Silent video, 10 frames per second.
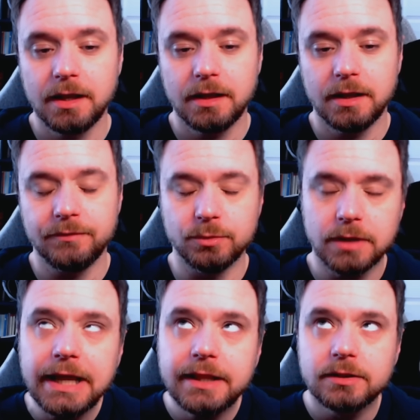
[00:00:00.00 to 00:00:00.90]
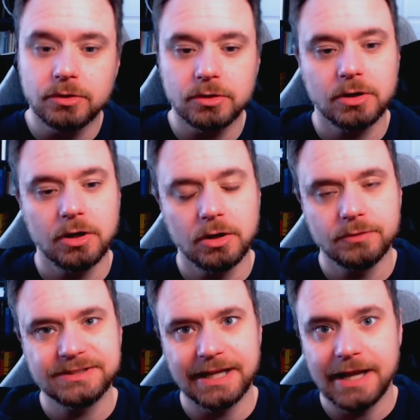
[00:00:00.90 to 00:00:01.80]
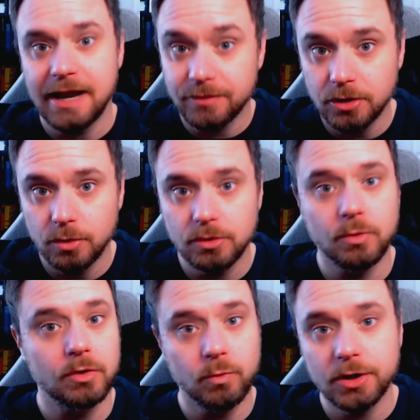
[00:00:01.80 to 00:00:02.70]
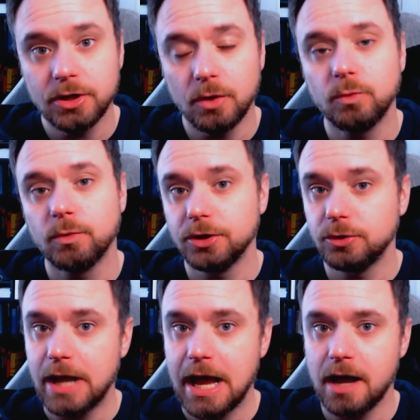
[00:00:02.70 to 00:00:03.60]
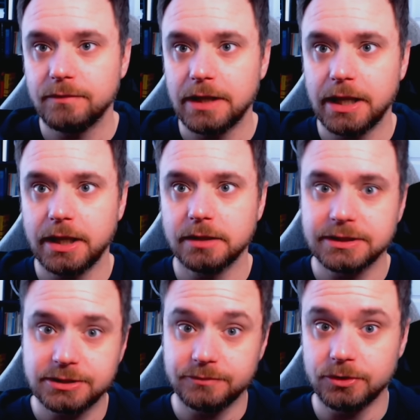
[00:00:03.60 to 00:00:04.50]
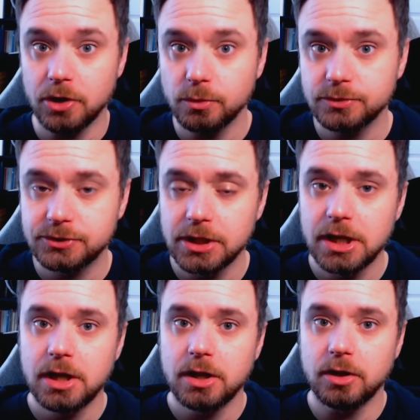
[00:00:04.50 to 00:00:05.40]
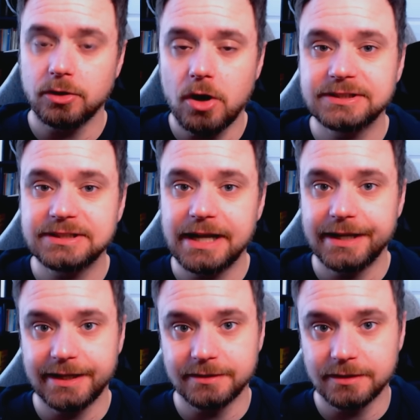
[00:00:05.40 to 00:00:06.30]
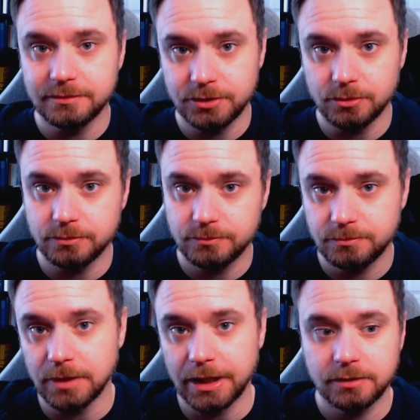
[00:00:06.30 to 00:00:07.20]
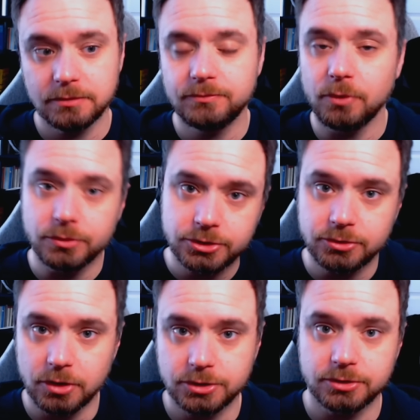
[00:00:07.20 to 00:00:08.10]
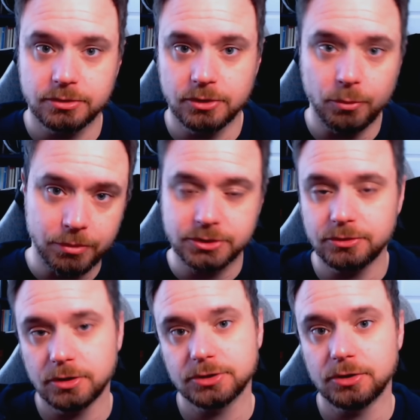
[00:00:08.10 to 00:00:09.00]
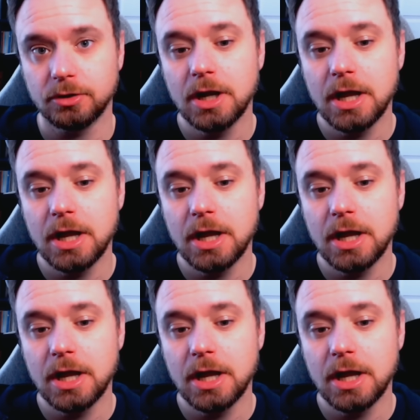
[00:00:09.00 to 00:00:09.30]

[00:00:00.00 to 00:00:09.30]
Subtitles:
If you like the look of, say, Evernote or OneNote, where you have a list of your notes alongside your like folder structure, notebook structure,